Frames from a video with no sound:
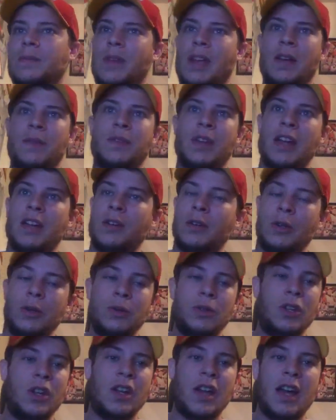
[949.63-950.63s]
If they
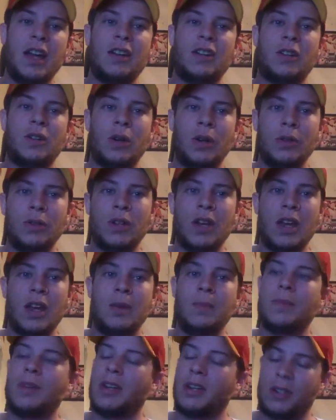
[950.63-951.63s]
lose to that in a close
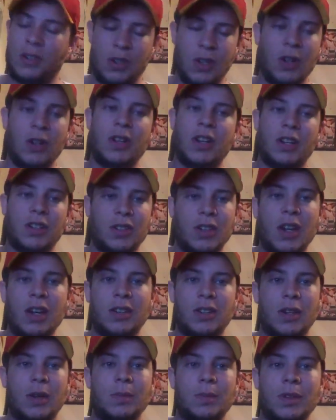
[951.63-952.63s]
game, it's still going to
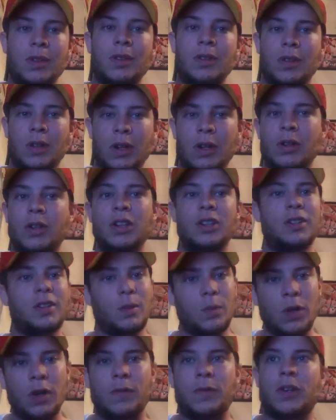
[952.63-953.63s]
say something. Or at least
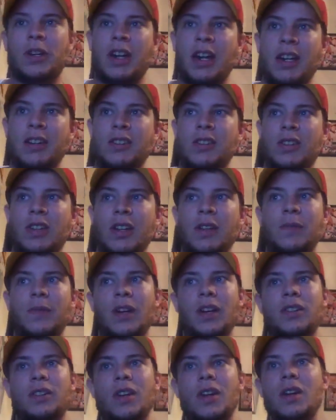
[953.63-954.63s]
it will for Kansas City
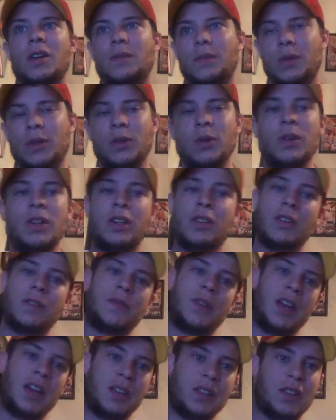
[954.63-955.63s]
fans. For New
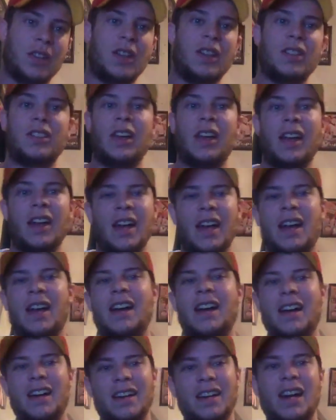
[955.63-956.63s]
England fans, they're going to say,
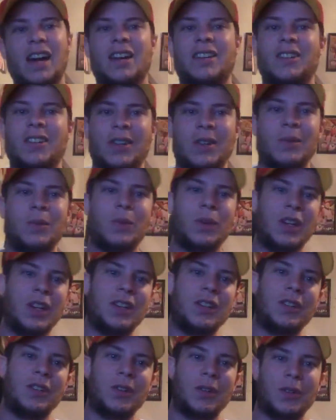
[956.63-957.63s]
ha, I got you. We
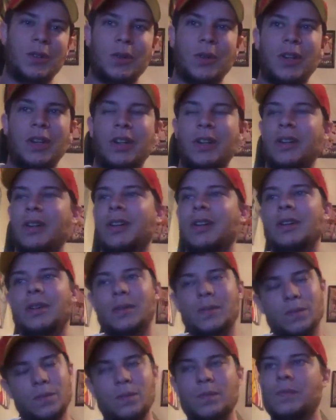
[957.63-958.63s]
ended your streak.
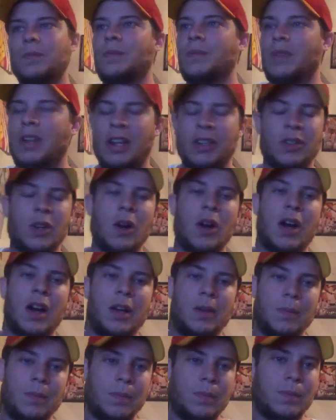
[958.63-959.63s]
That's all
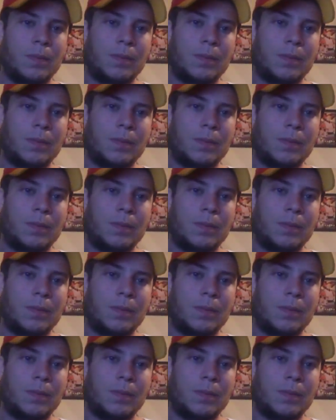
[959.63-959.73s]
right.